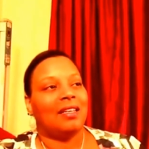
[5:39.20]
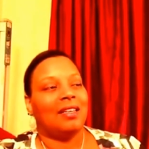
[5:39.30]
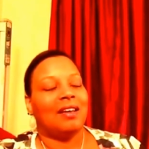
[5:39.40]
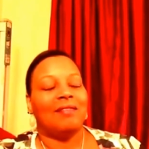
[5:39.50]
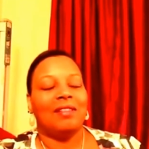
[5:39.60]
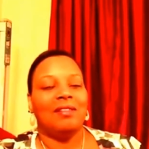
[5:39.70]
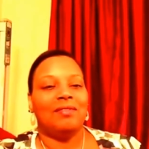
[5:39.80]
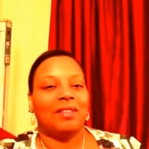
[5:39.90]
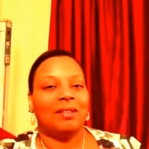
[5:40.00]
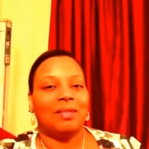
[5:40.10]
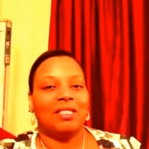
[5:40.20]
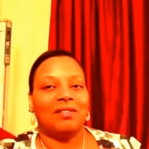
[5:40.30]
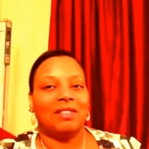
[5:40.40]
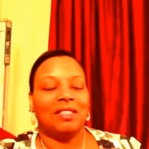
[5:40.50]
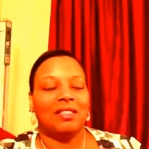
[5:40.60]
not really feeling much
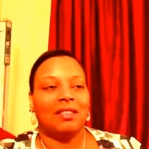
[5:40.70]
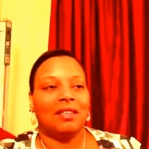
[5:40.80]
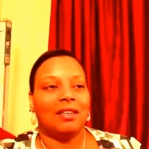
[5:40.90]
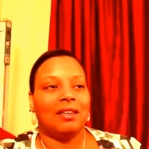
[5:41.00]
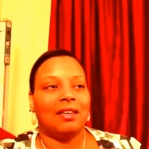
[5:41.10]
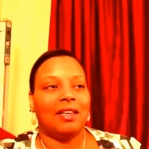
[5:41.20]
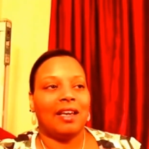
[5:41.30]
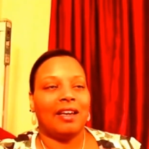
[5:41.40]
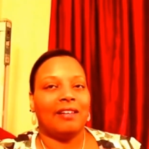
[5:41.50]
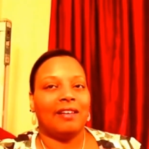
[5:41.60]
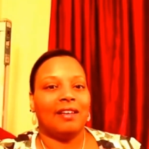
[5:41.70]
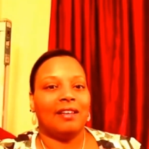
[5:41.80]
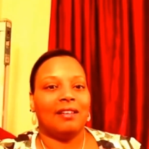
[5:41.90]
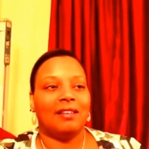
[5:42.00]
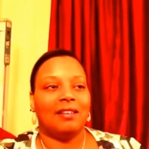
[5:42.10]
of anything in that area
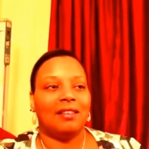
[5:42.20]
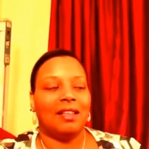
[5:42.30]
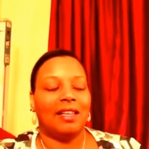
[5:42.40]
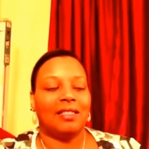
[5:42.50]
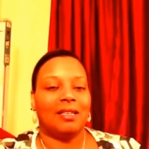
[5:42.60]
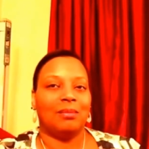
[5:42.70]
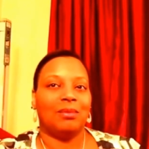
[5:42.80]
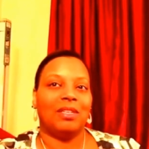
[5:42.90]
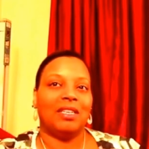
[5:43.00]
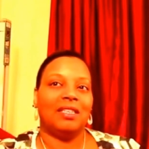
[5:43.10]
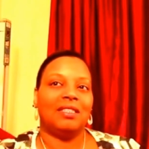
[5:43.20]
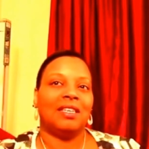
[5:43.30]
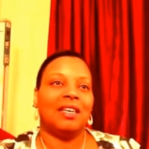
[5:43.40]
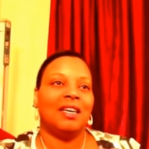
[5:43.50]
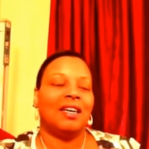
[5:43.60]
the last couple days.
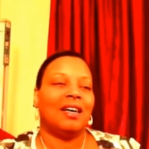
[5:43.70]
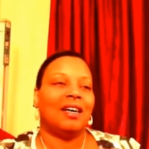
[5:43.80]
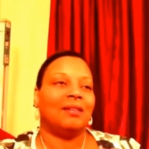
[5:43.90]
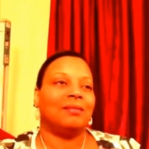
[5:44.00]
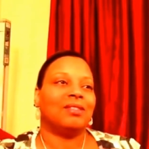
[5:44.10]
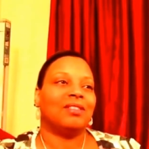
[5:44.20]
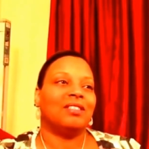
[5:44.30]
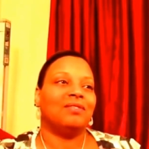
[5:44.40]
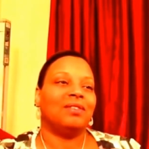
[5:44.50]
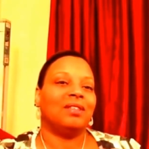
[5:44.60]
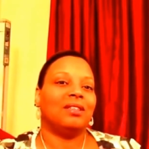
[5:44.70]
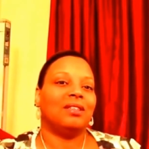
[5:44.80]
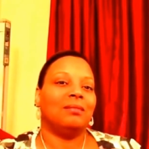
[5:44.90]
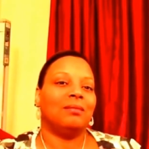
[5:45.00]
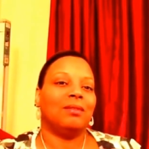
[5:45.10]
Um, started to feel
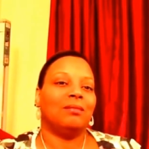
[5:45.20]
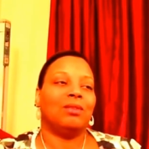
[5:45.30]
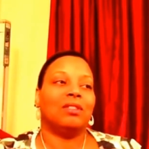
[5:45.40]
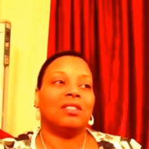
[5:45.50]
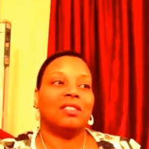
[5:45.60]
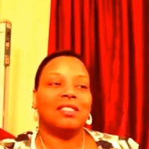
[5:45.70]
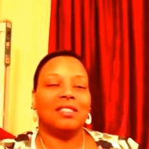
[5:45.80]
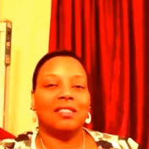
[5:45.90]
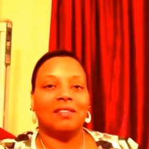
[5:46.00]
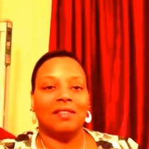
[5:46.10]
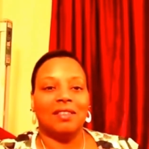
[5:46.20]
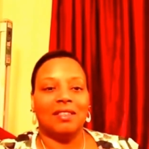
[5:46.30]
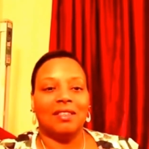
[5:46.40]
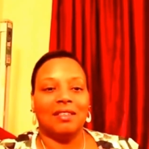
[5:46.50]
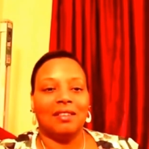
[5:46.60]
a little more
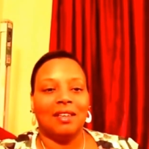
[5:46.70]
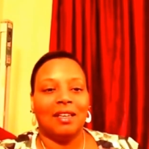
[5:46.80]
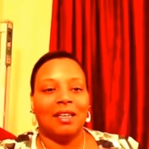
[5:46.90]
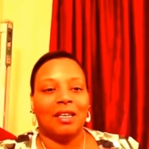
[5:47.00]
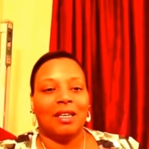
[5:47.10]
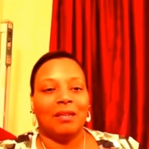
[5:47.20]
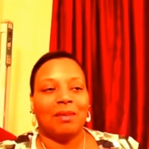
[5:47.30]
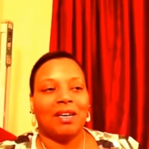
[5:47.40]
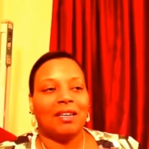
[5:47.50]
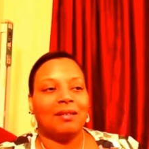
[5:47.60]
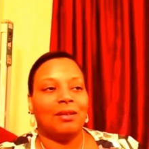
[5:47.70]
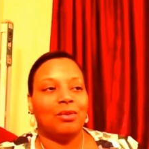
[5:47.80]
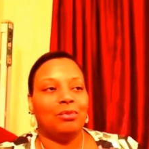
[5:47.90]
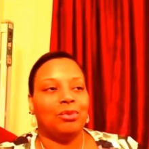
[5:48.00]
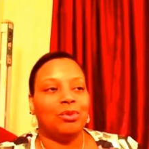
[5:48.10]
sensitivity in my
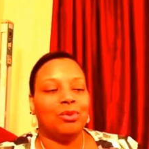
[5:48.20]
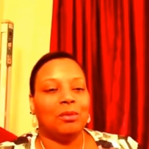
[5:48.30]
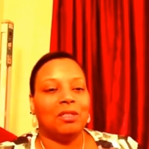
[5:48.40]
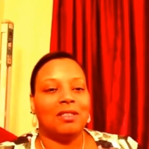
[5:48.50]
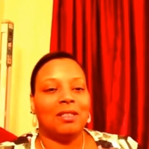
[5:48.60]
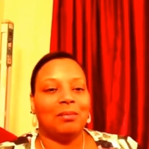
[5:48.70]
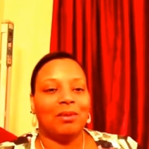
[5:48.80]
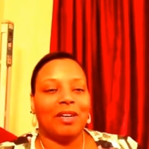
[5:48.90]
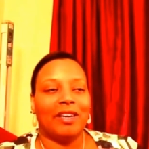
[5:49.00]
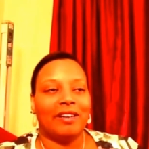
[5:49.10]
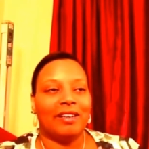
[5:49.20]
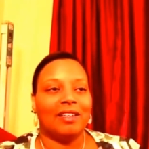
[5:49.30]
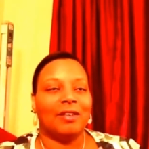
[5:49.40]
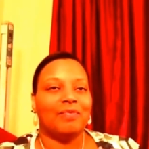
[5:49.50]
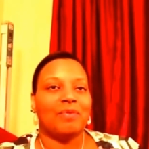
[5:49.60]
boob and the nipple
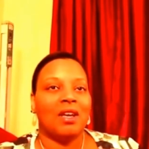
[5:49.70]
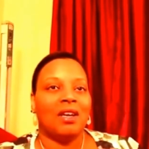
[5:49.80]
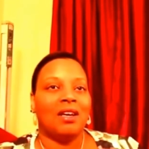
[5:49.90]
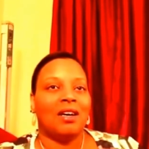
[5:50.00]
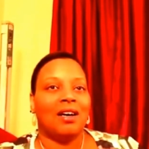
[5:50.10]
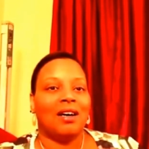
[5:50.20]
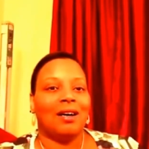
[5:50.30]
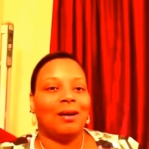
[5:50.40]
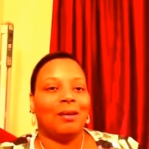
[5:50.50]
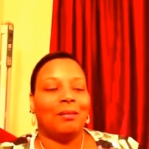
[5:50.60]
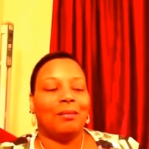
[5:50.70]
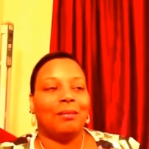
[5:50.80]
area. Um,